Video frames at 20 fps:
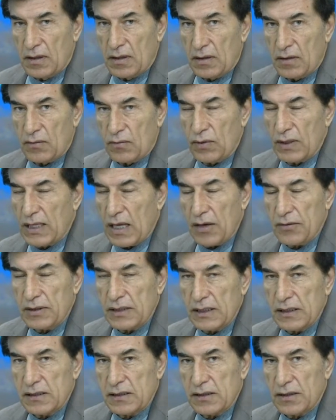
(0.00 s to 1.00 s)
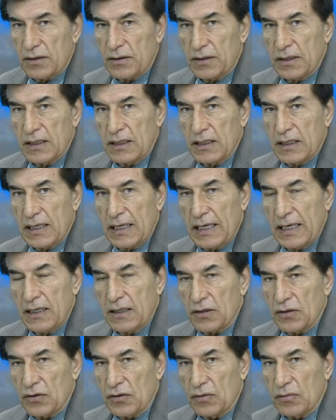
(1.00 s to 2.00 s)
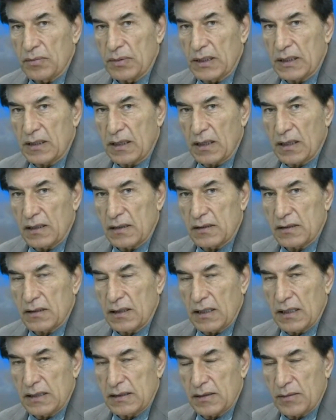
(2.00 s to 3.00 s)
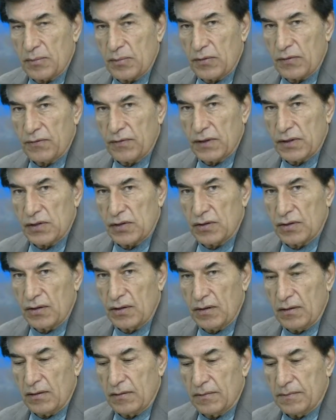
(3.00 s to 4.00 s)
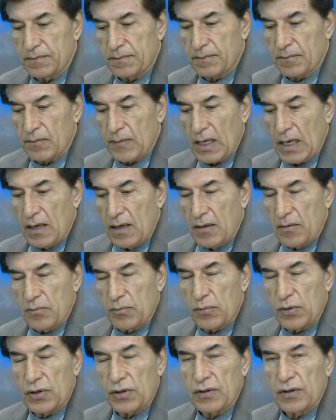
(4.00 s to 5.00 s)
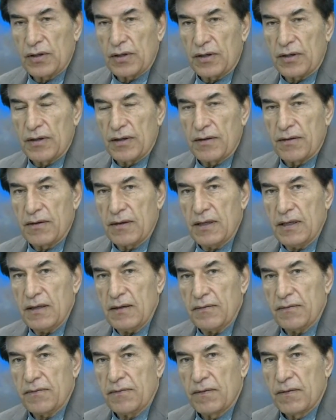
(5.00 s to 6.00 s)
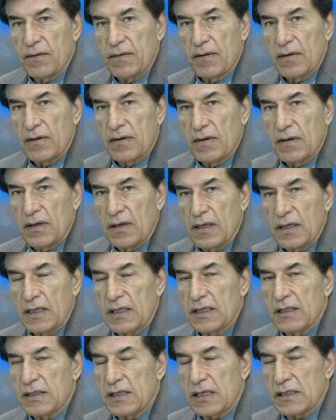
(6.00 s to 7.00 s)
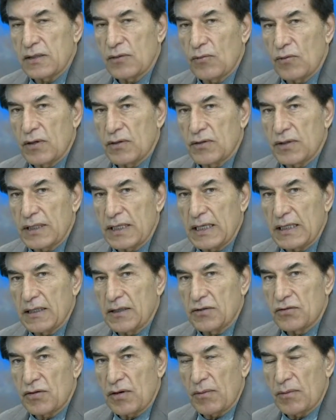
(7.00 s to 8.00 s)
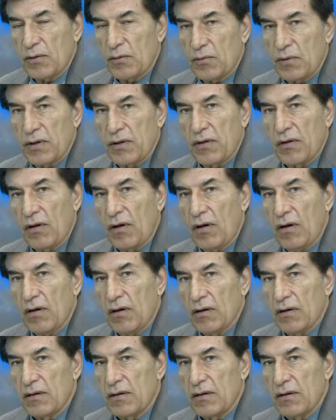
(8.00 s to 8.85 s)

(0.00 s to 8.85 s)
without necessarily killing you, because as a professional burglar and thief, he doesn't want to get in trouble with the law.